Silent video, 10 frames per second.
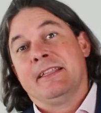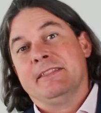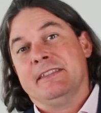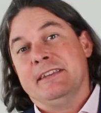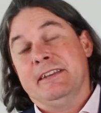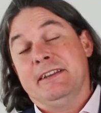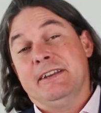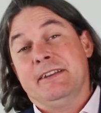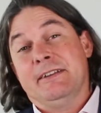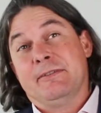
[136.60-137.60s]

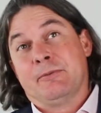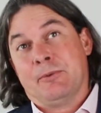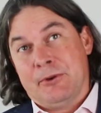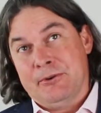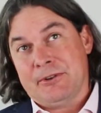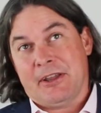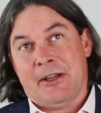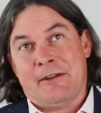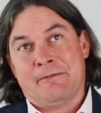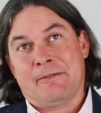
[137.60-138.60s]
The root
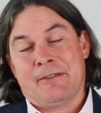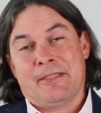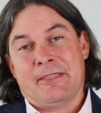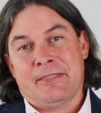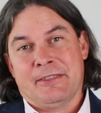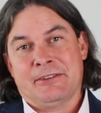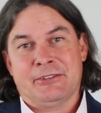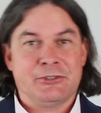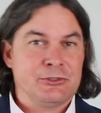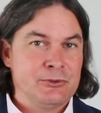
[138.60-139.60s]
of
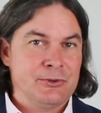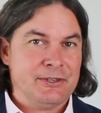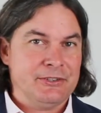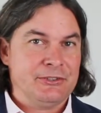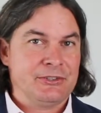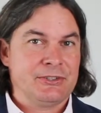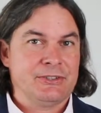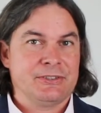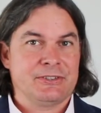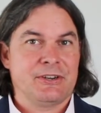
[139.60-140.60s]
this shortage
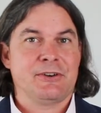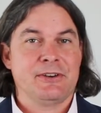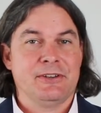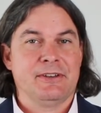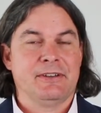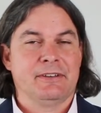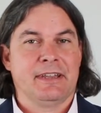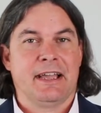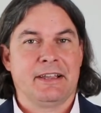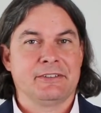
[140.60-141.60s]
started
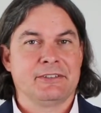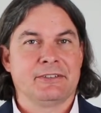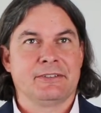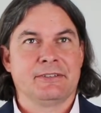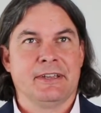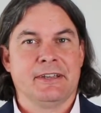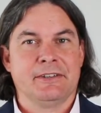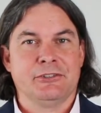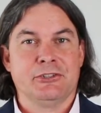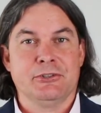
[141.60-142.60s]
last
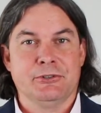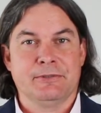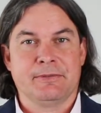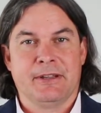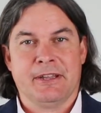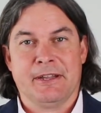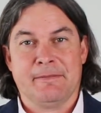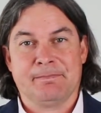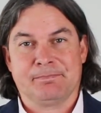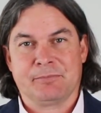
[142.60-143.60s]
uh, June.
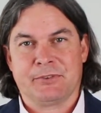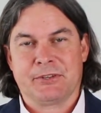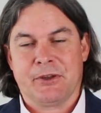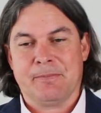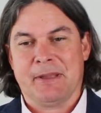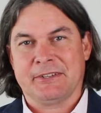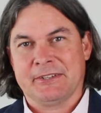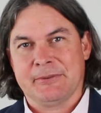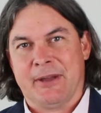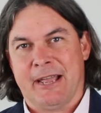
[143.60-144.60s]
Um, so
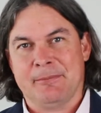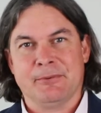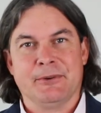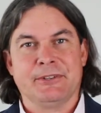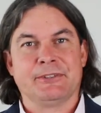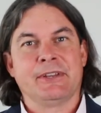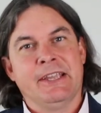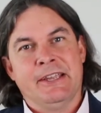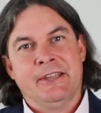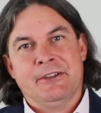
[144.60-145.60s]
basically, what happened was
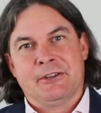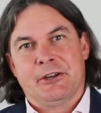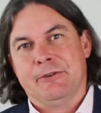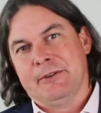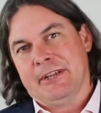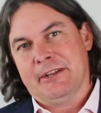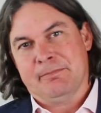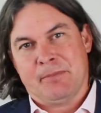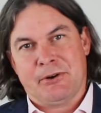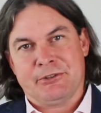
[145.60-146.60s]
COVID hit
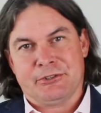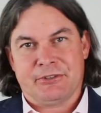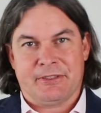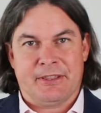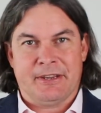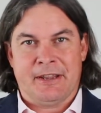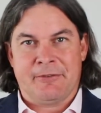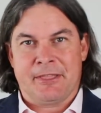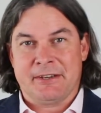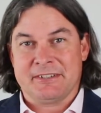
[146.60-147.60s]
in March, th-
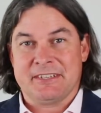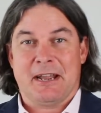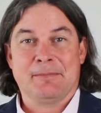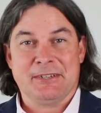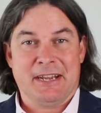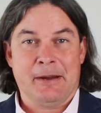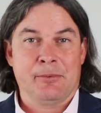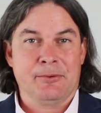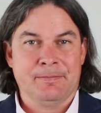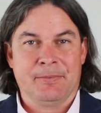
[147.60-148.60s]
everything stopped in
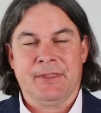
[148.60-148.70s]
April,